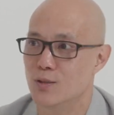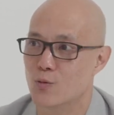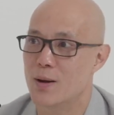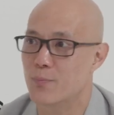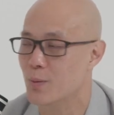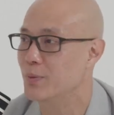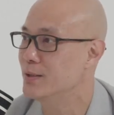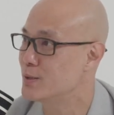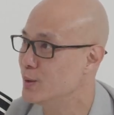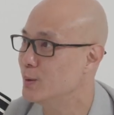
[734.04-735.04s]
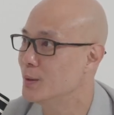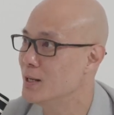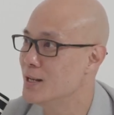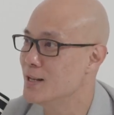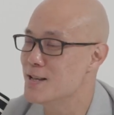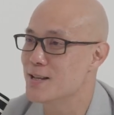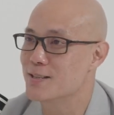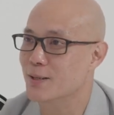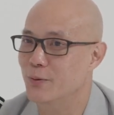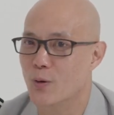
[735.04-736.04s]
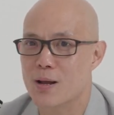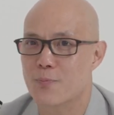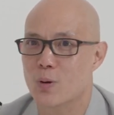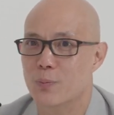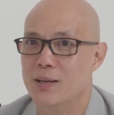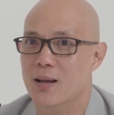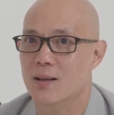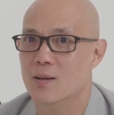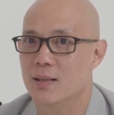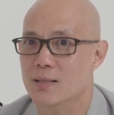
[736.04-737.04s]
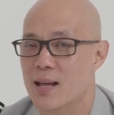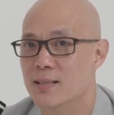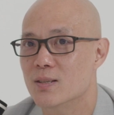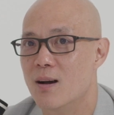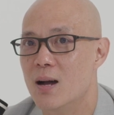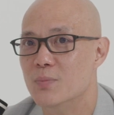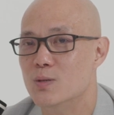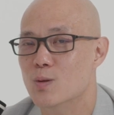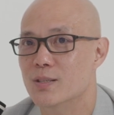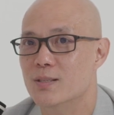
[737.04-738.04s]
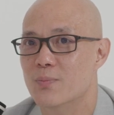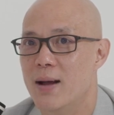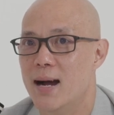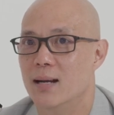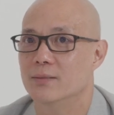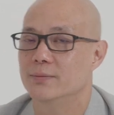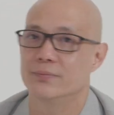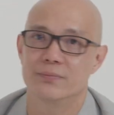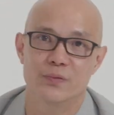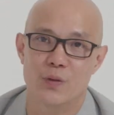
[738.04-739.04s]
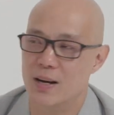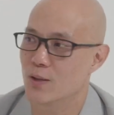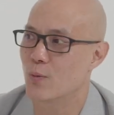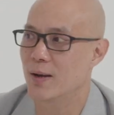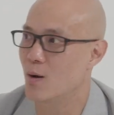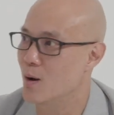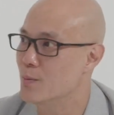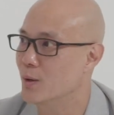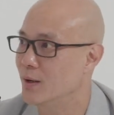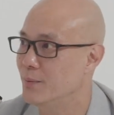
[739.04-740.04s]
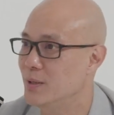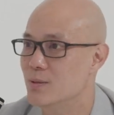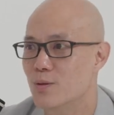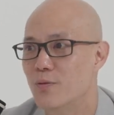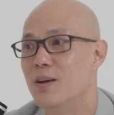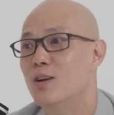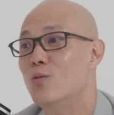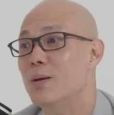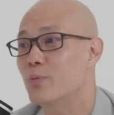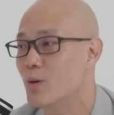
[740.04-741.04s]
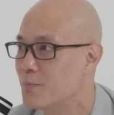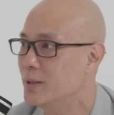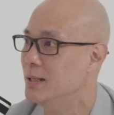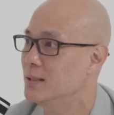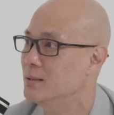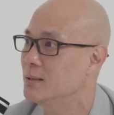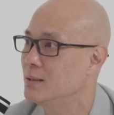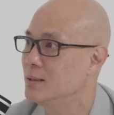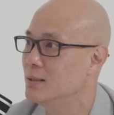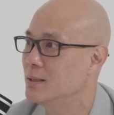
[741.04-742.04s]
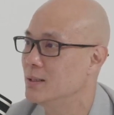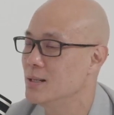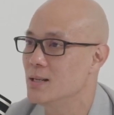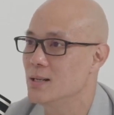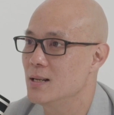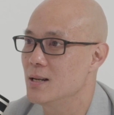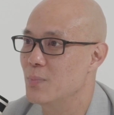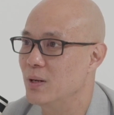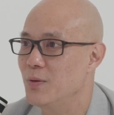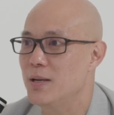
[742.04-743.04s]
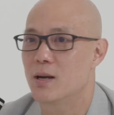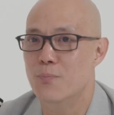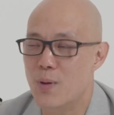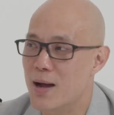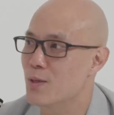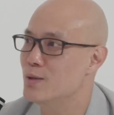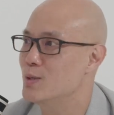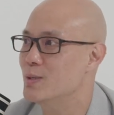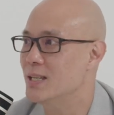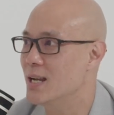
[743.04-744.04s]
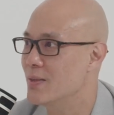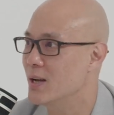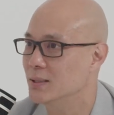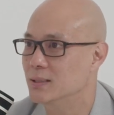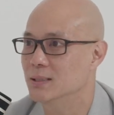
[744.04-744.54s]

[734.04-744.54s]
the right property too. So growing a property at times is not just about finding the right home loan, but it's also finding the right property. But if you combine those two together,